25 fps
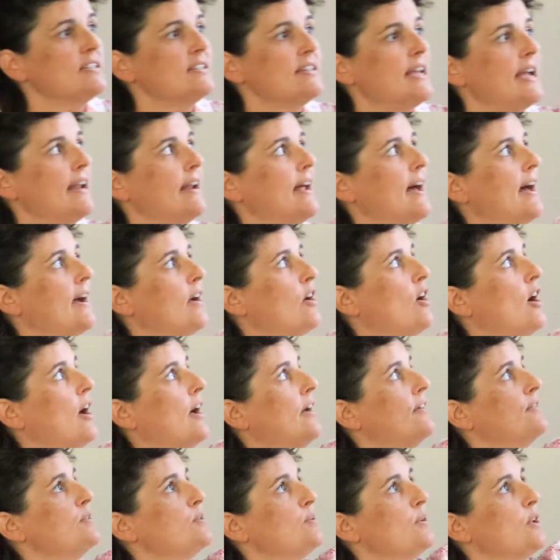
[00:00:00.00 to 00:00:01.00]
state
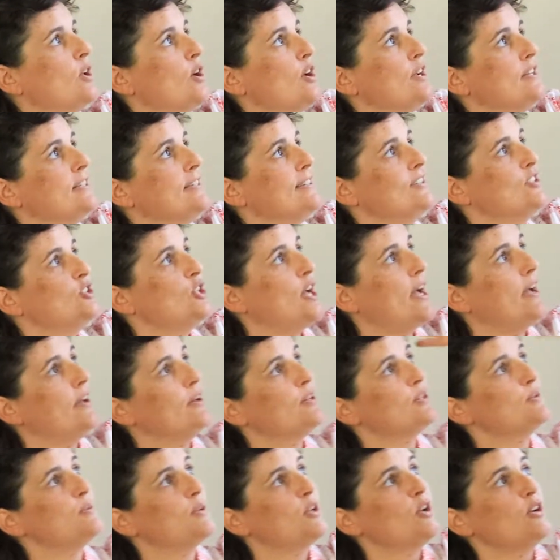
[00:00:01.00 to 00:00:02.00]
archives, we're going to
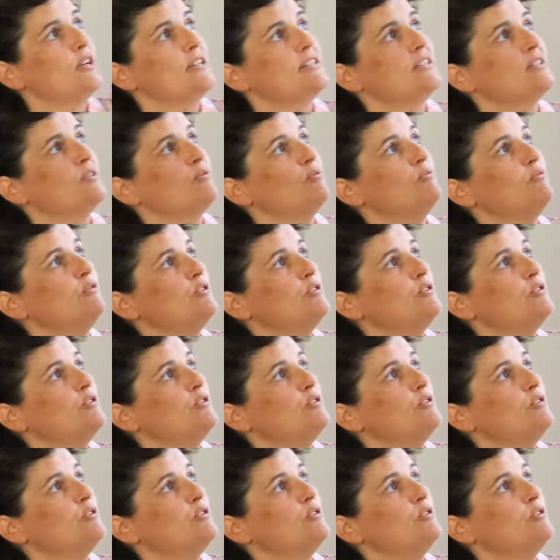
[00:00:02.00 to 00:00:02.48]
jails, we're going to